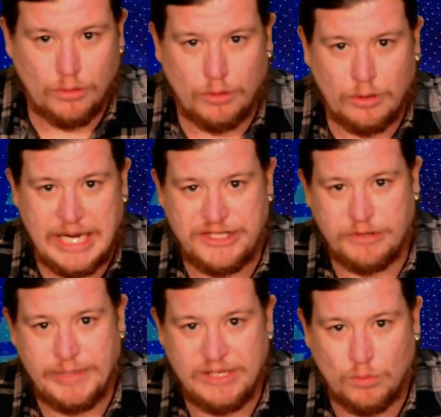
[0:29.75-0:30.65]
or had
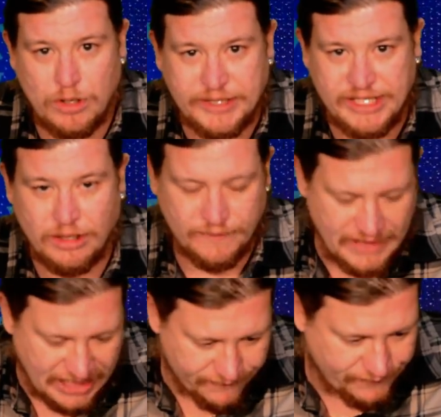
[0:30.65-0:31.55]
you been working on
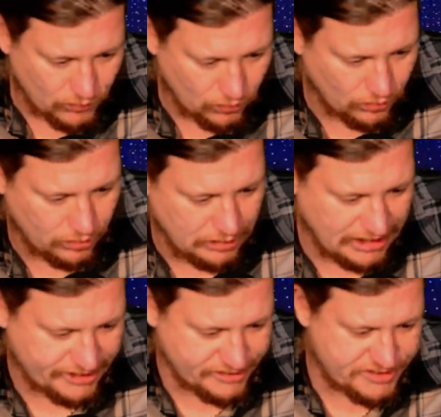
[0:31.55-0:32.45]
that for
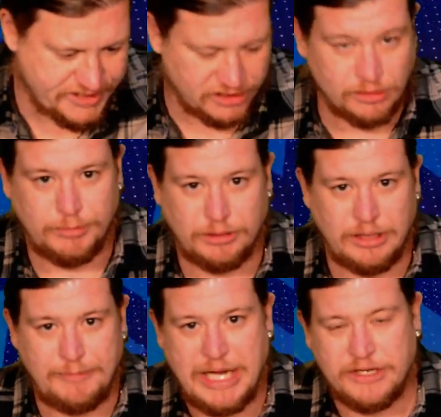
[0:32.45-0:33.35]
a
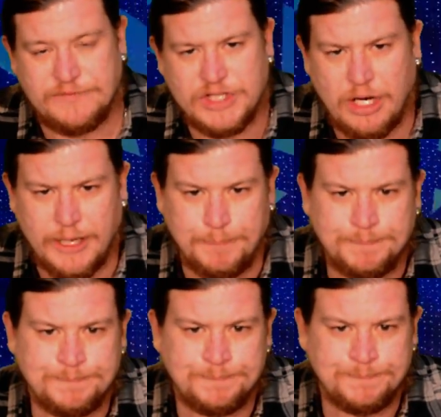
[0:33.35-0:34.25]
considerable amount of time?